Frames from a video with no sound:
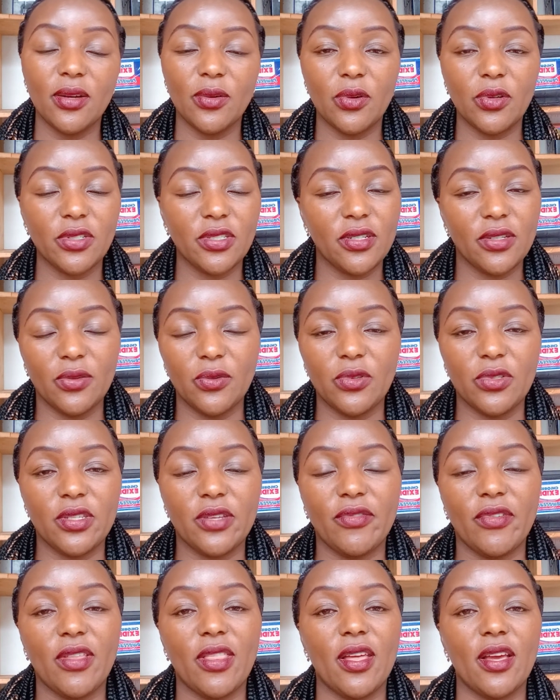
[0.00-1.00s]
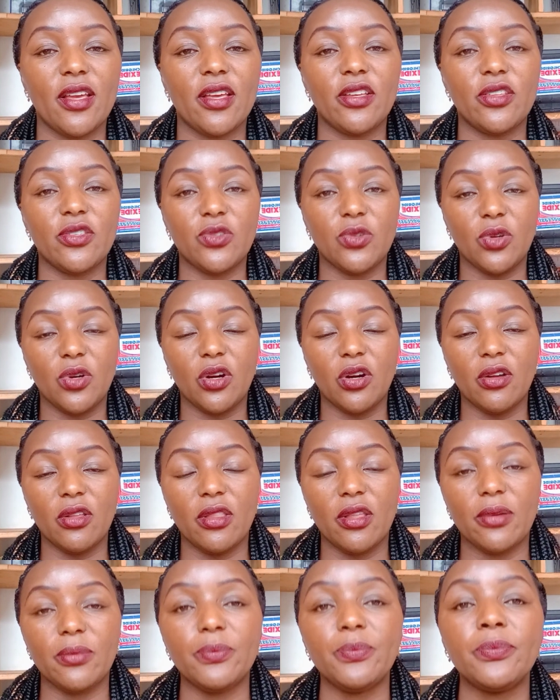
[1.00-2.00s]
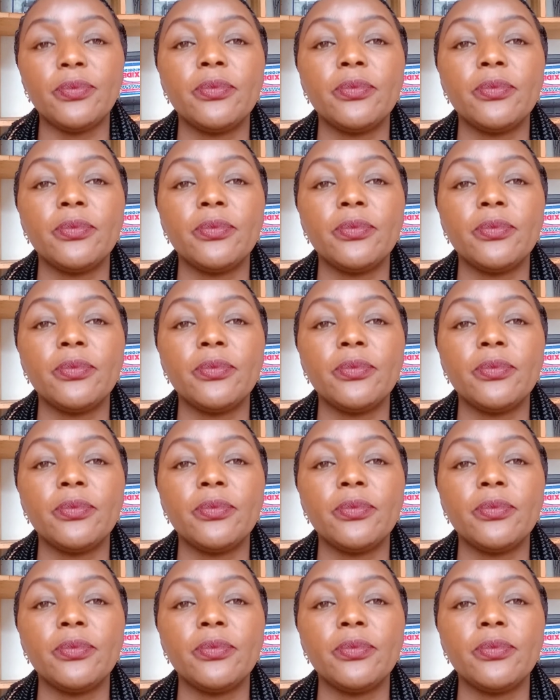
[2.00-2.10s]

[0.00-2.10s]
or whichever the case you call them.